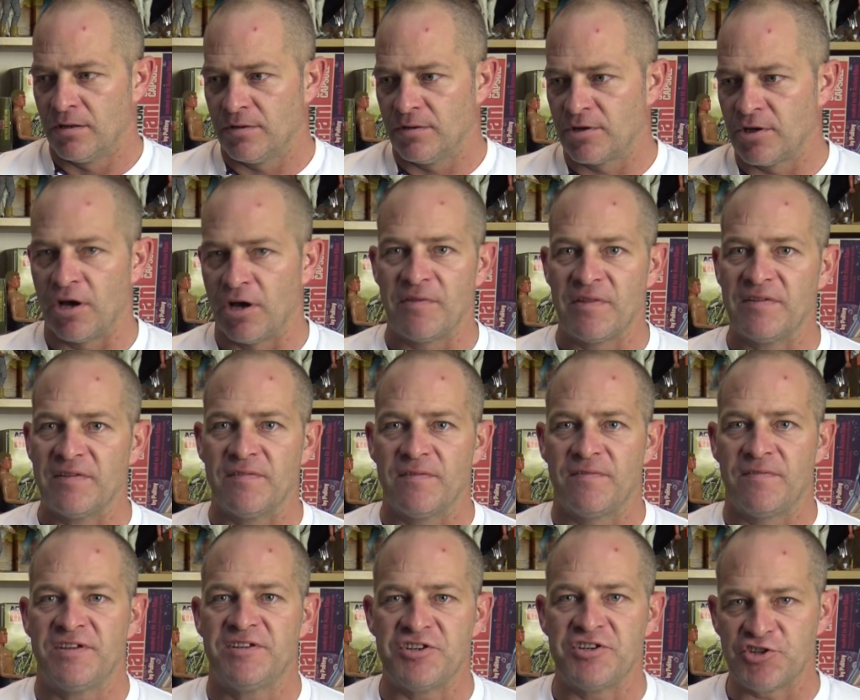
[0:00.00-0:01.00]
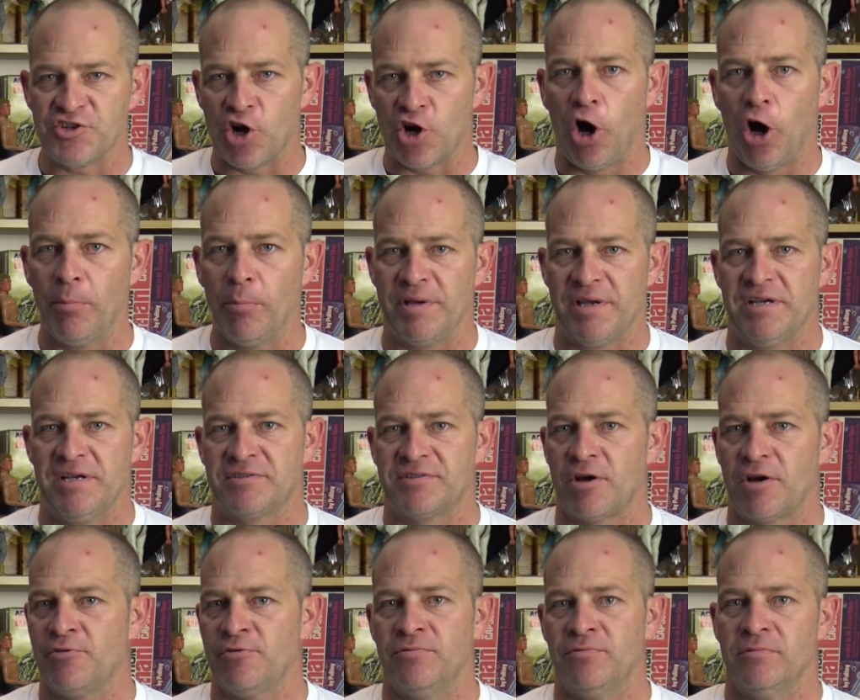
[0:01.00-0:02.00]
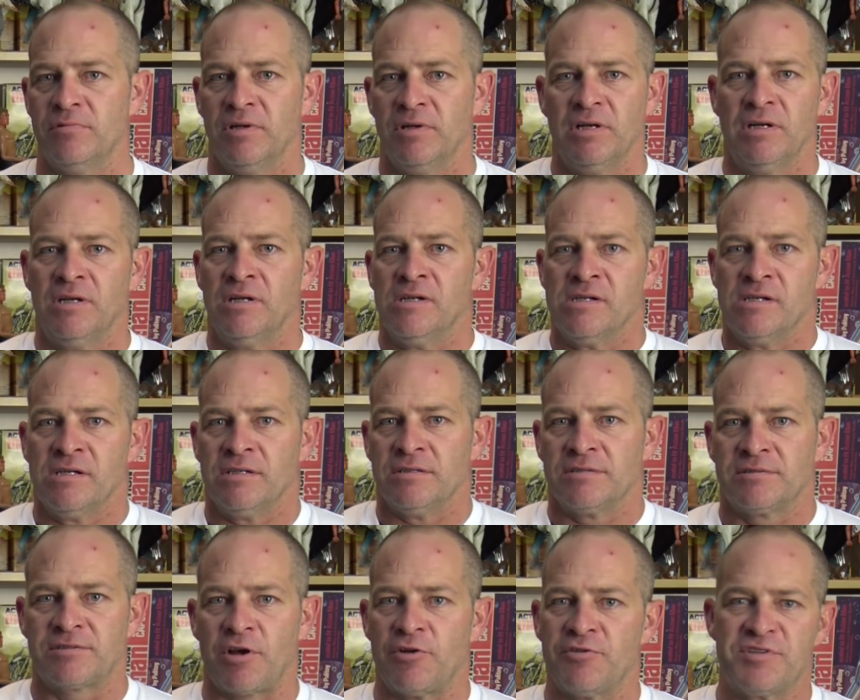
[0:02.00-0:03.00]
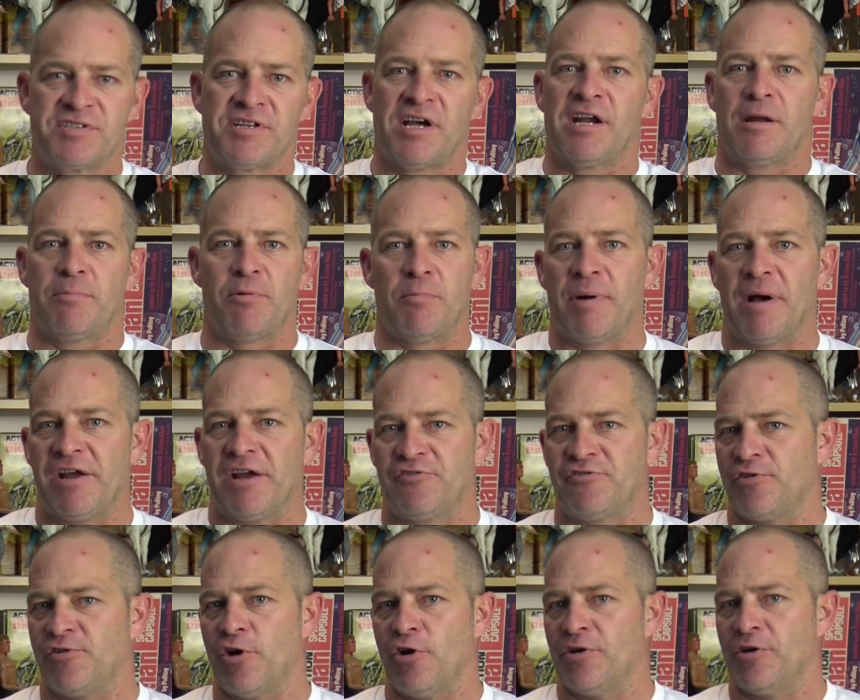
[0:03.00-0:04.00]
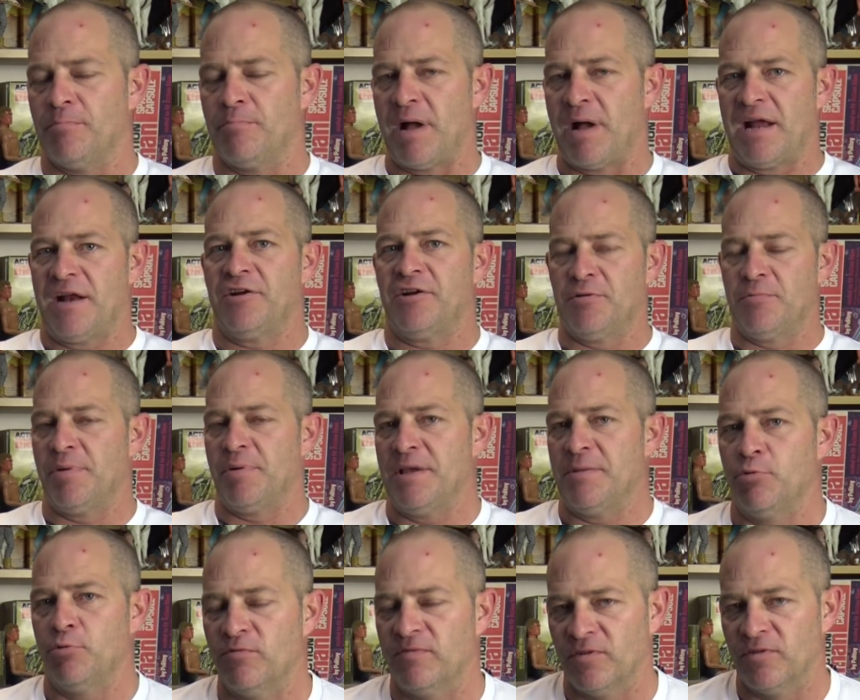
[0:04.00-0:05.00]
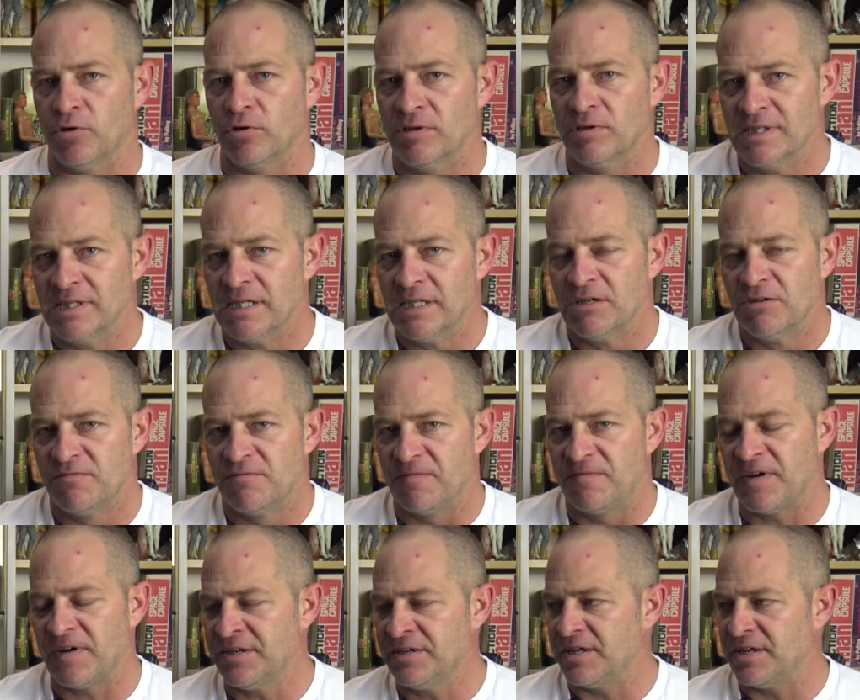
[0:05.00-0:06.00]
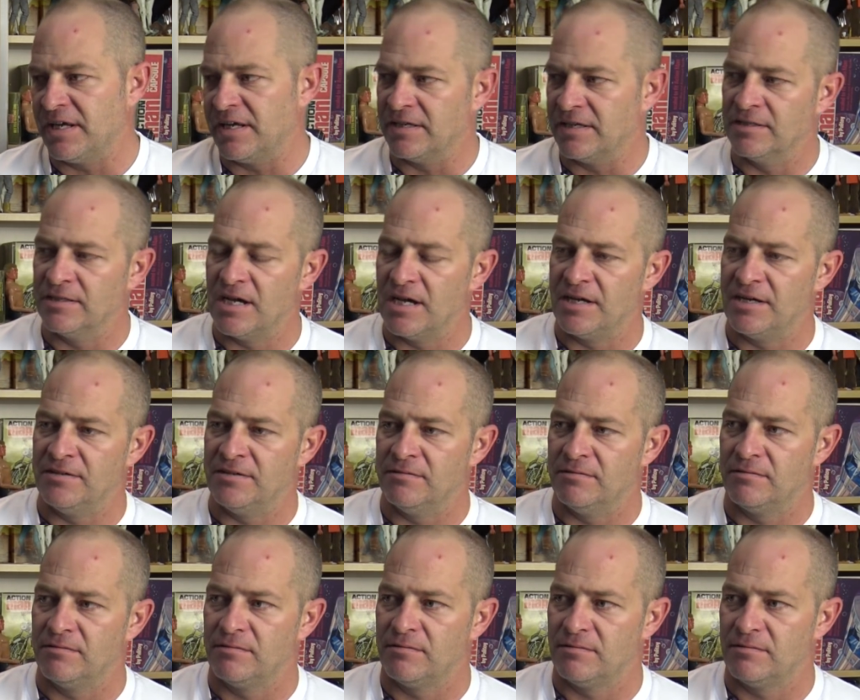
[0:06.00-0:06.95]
no, this is your hobby. Don't start up a Patreon and pander to people for funding. And